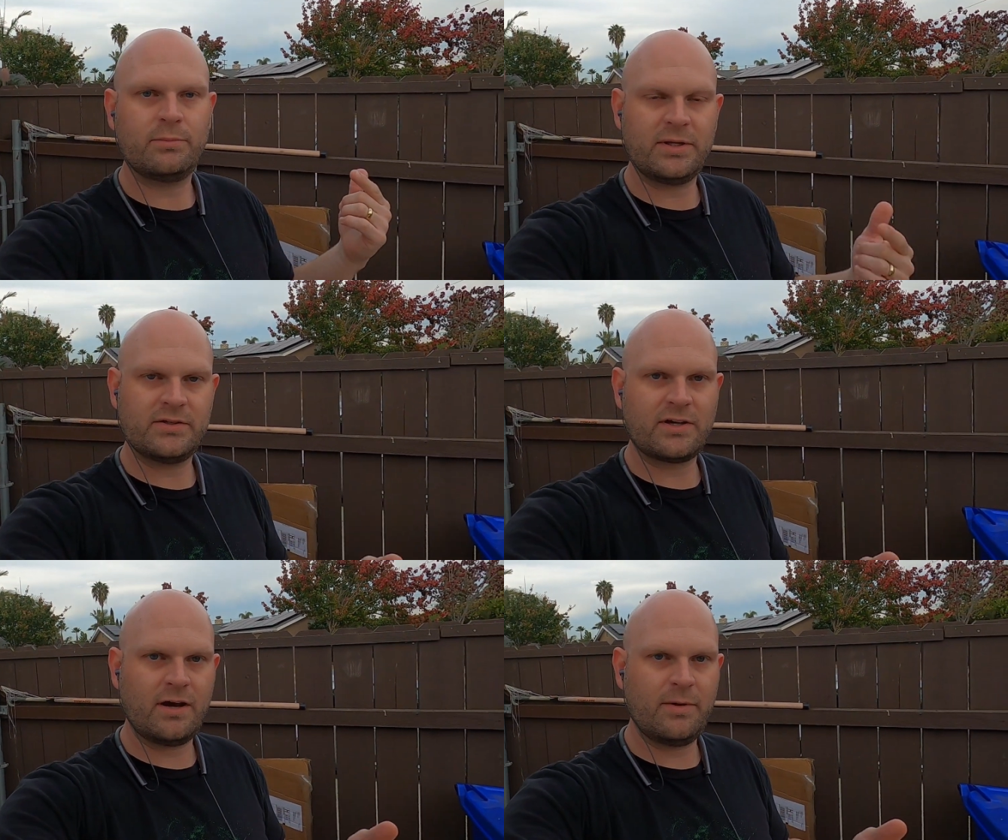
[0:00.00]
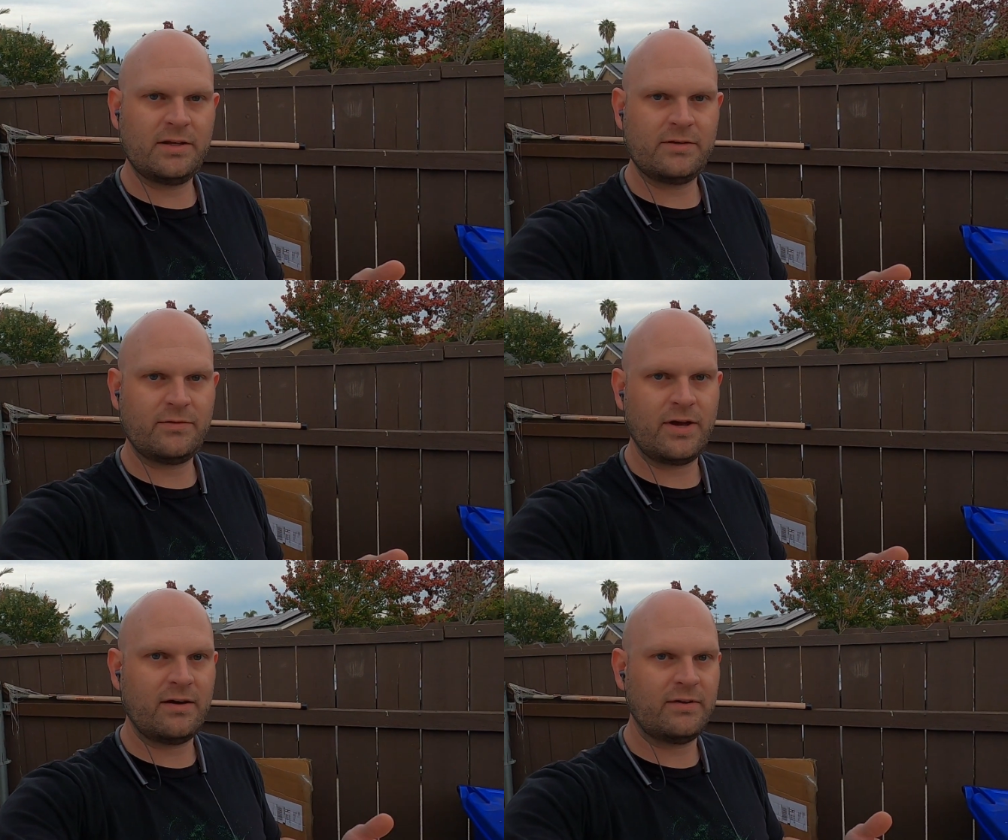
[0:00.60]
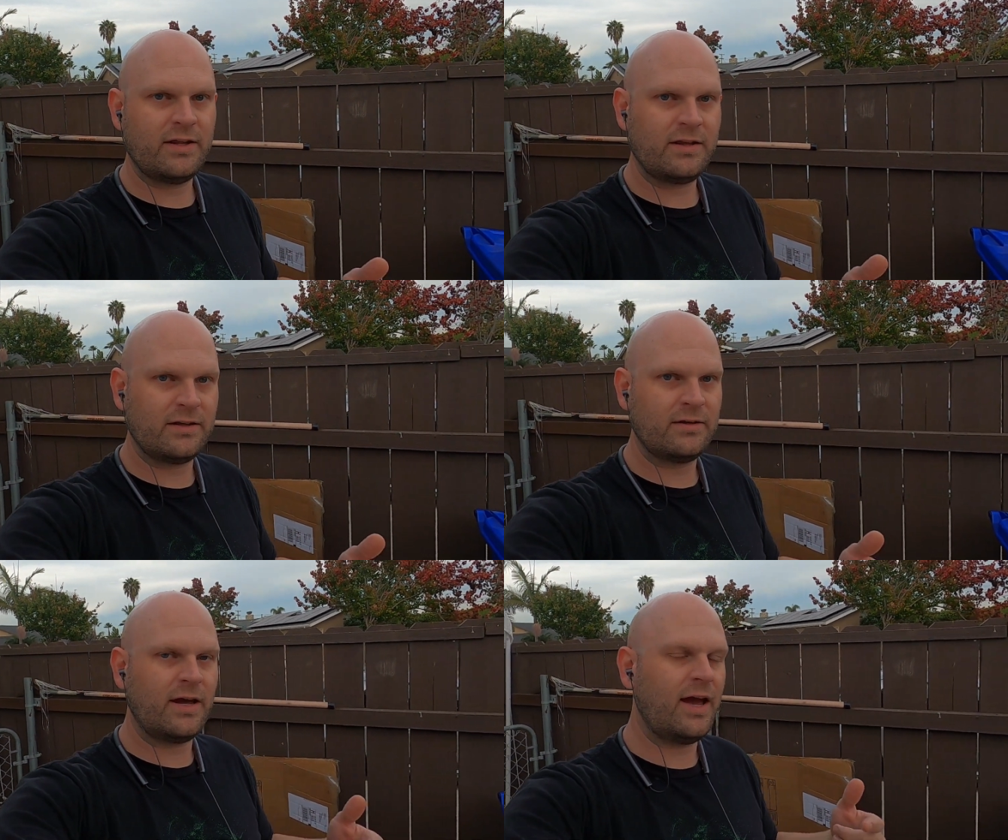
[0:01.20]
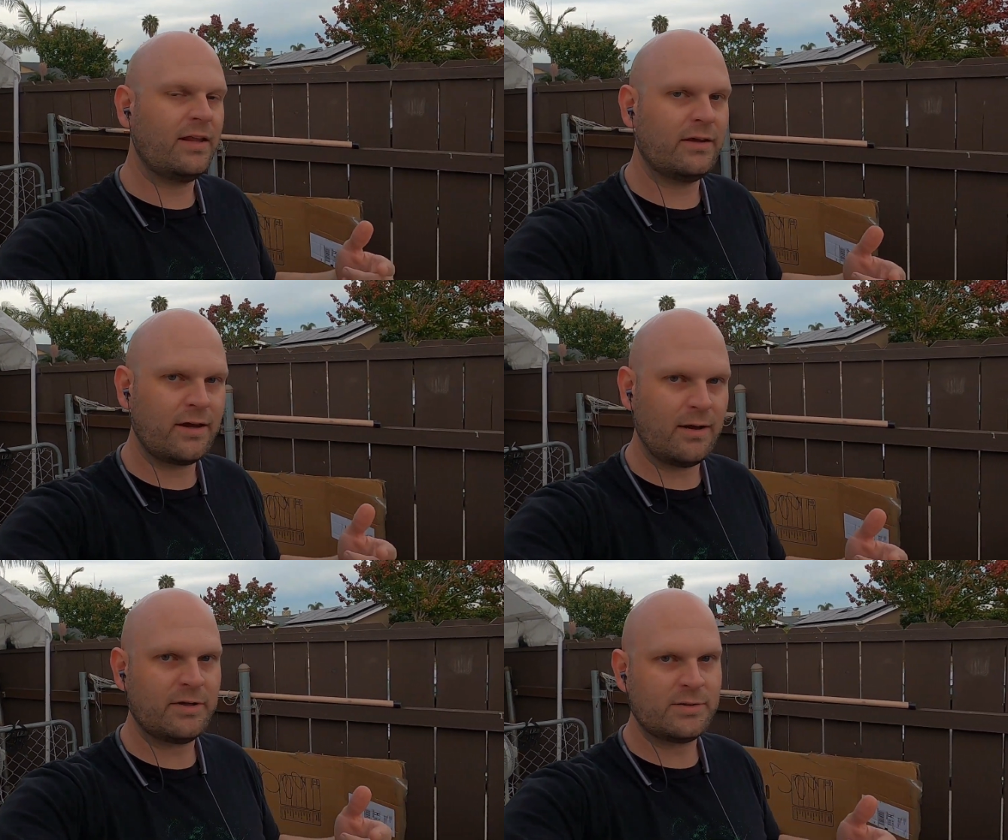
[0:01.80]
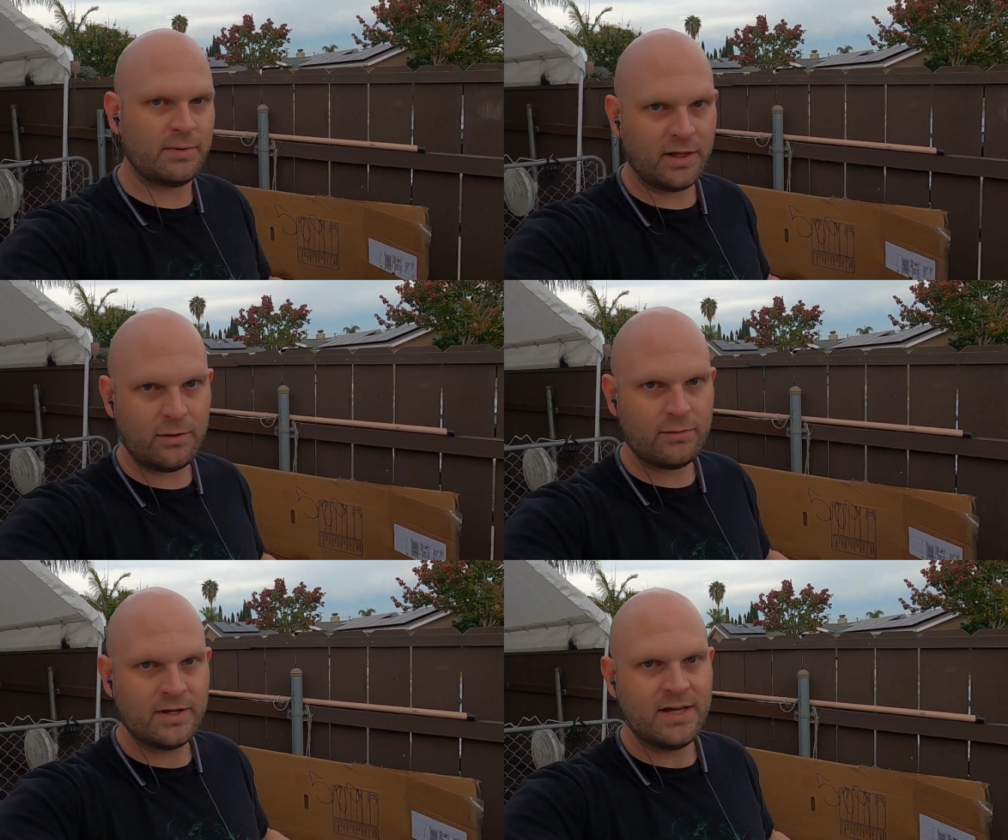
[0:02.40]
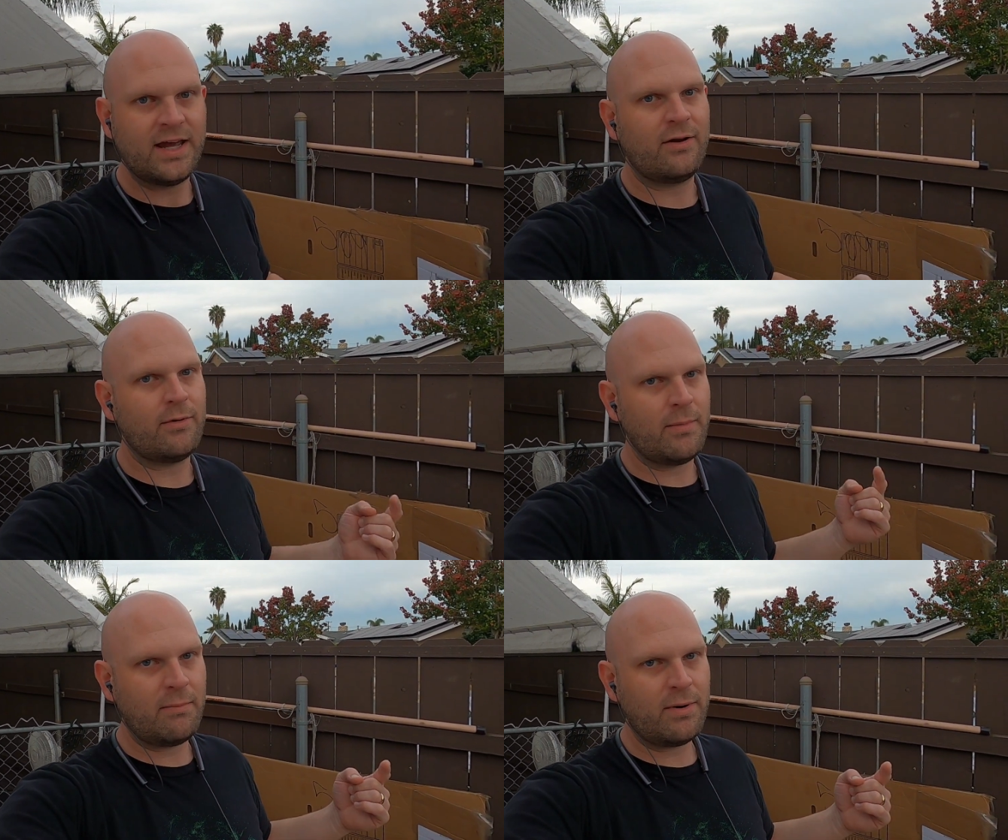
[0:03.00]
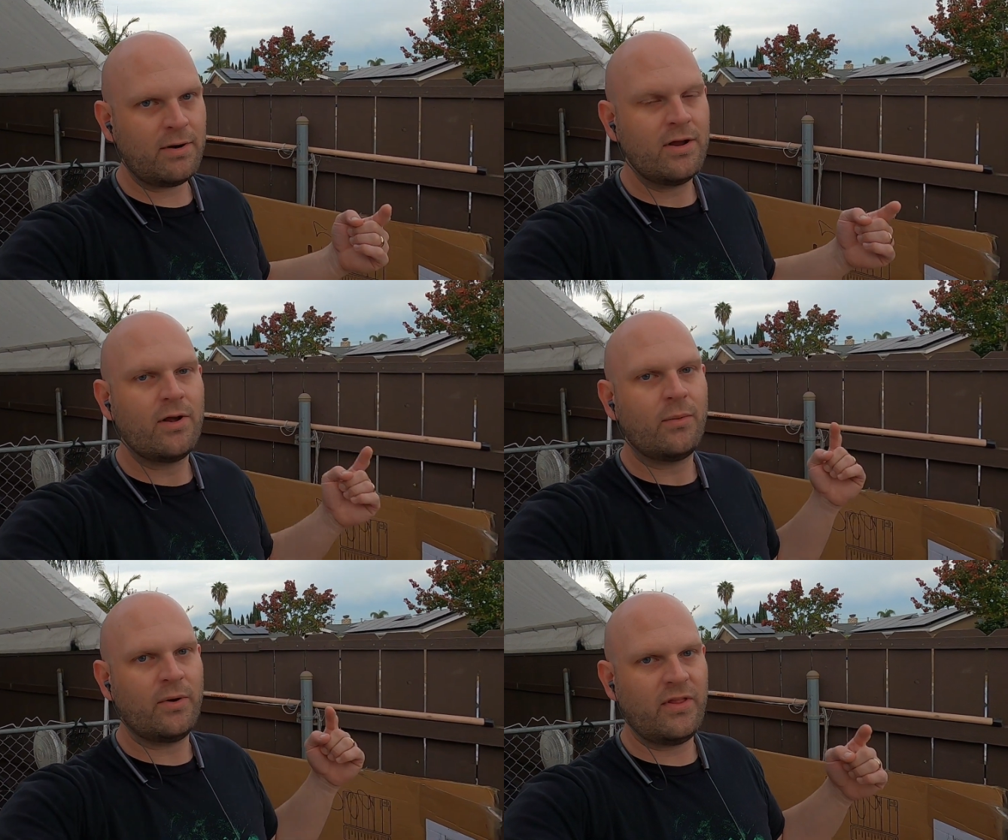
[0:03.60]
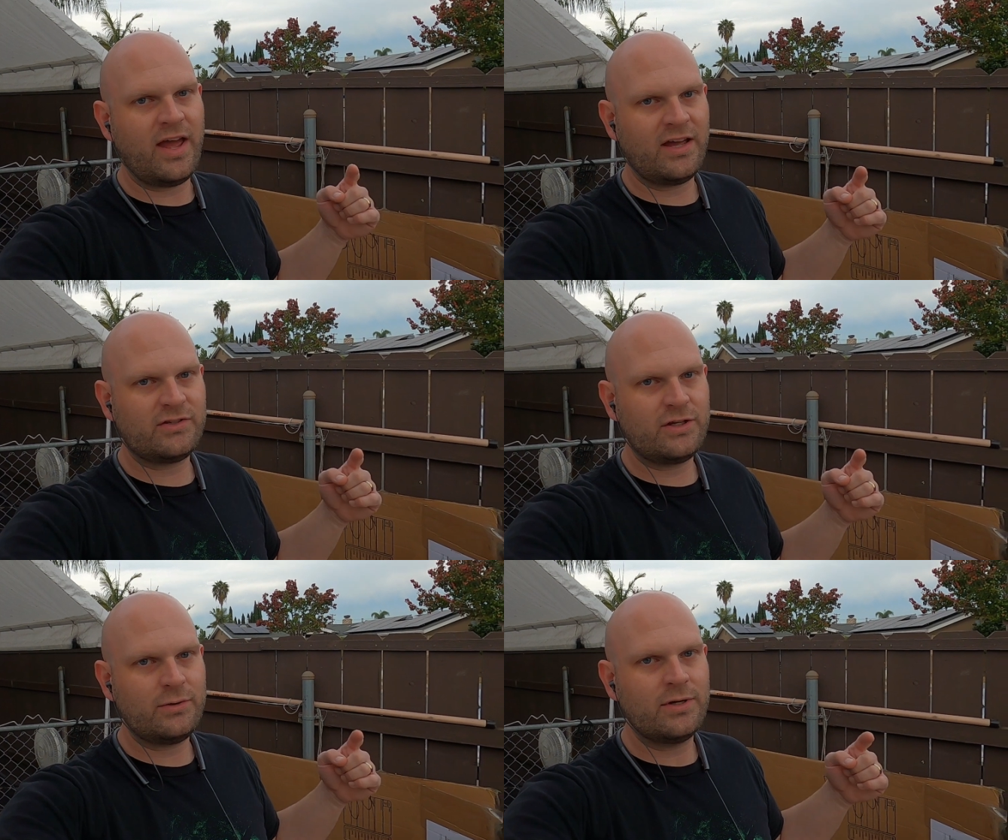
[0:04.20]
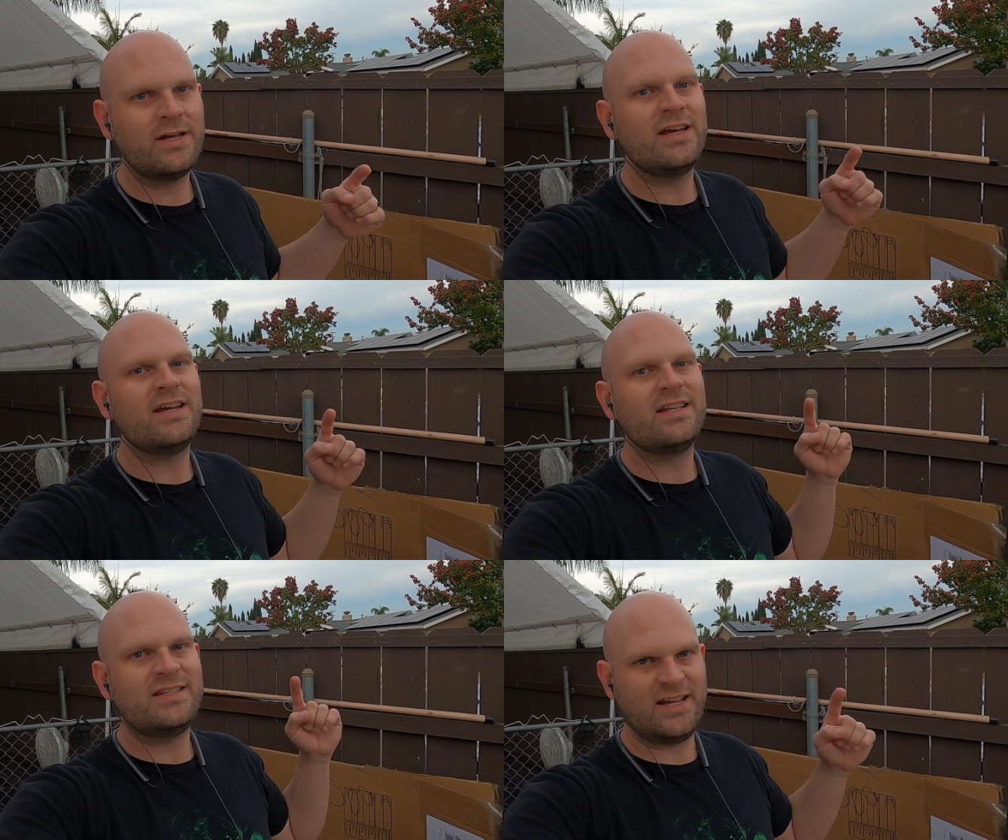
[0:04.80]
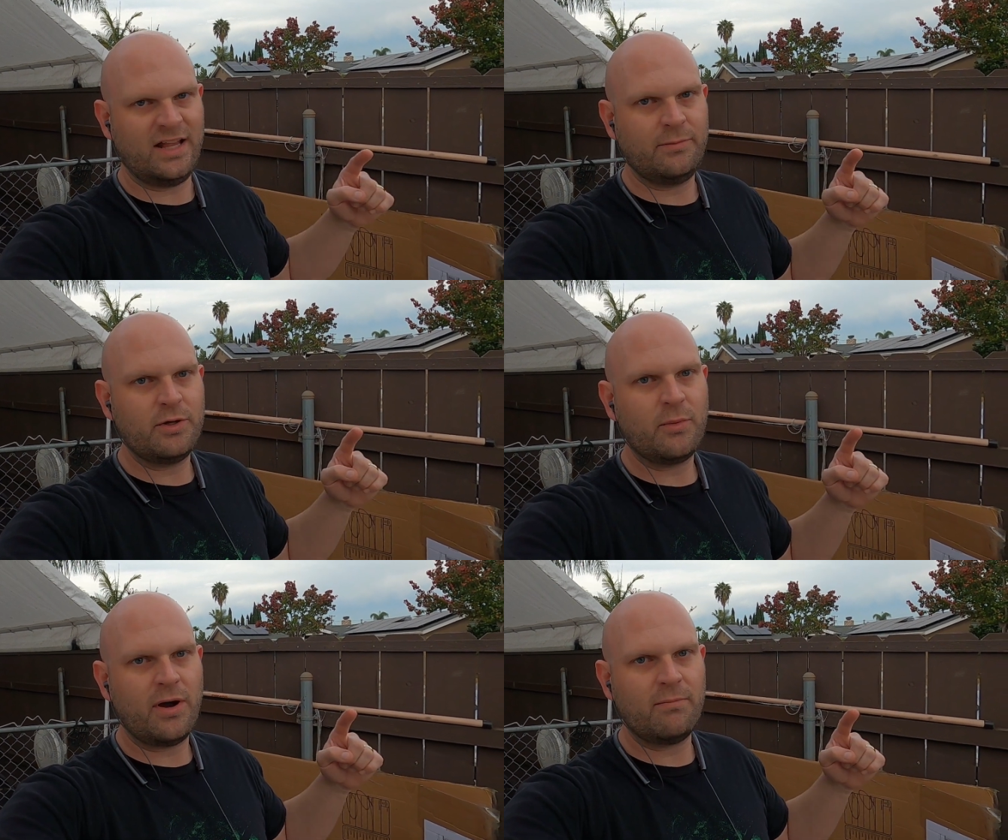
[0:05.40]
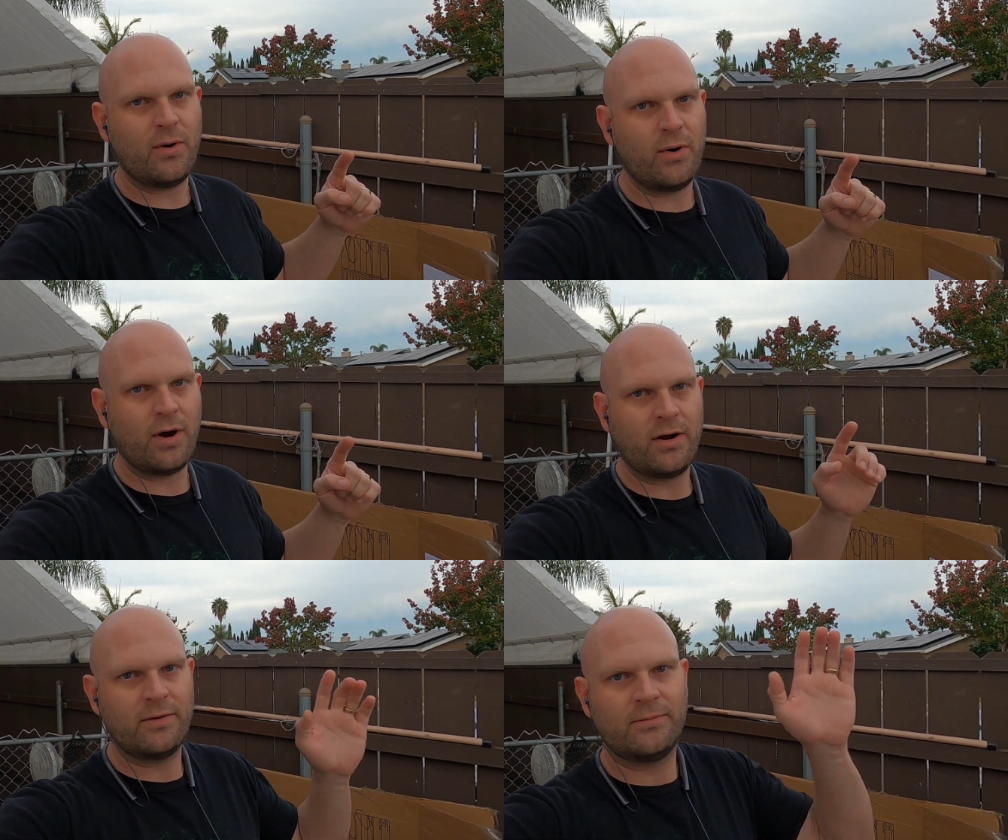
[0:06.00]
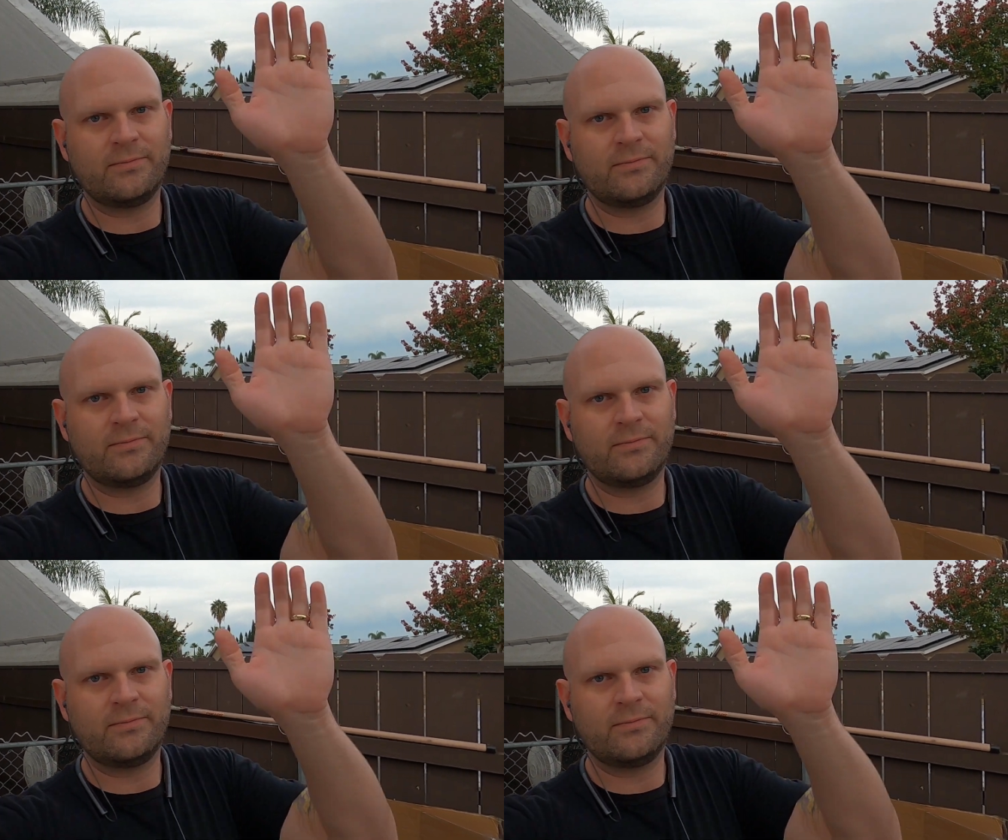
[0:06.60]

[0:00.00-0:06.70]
Please comment if you have anything to add in the comments below. And remember, when they ask you, tell them you want more.